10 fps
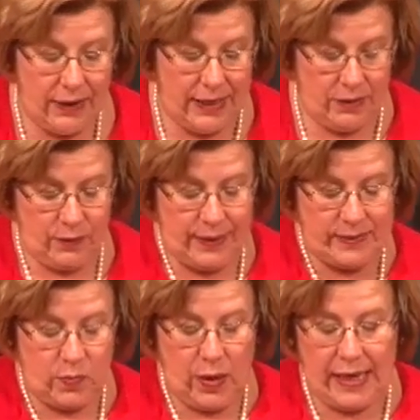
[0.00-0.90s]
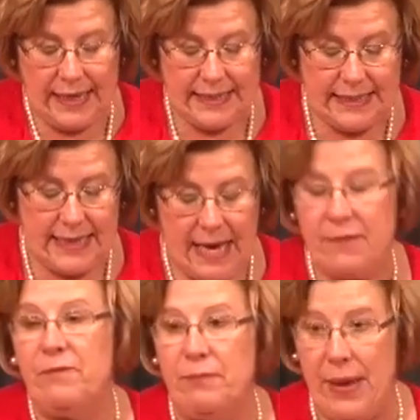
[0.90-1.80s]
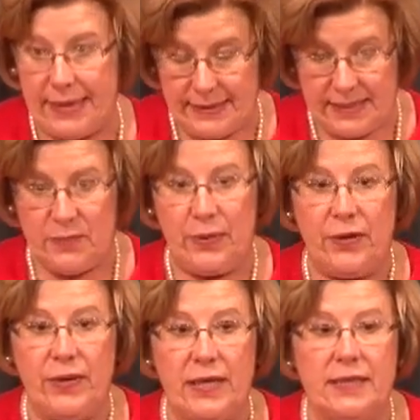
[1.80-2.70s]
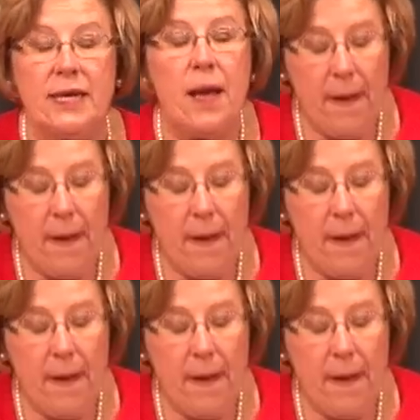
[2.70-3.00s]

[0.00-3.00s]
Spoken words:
and the reason why I did that from past experience,